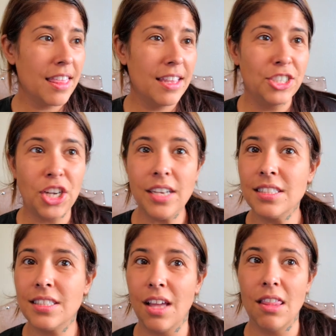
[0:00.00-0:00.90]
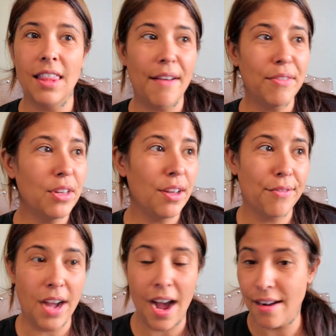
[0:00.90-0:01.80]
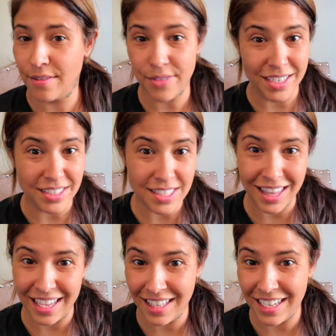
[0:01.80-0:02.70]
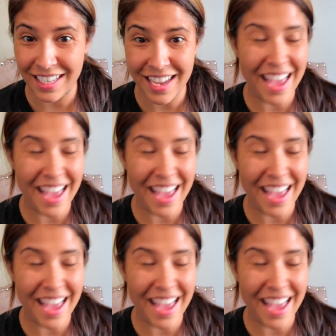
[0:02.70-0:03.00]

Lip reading: just the level of confidence lately.